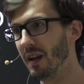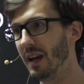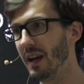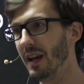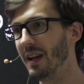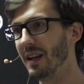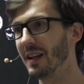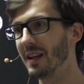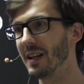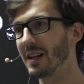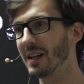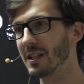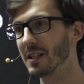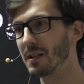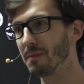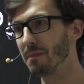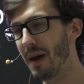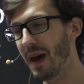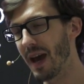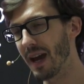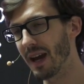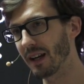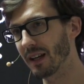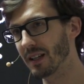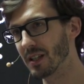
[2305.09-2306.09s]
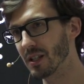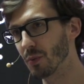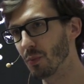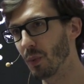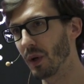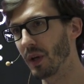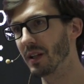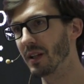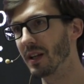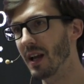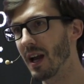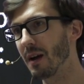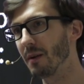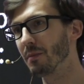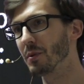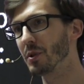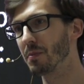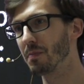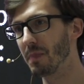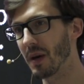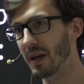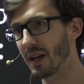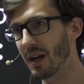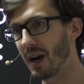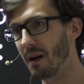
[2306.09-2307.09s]
And it expects, when it comes
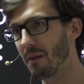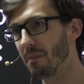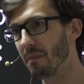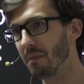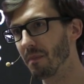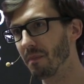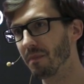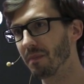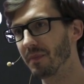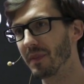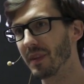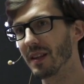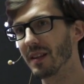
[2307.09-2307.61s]
back up,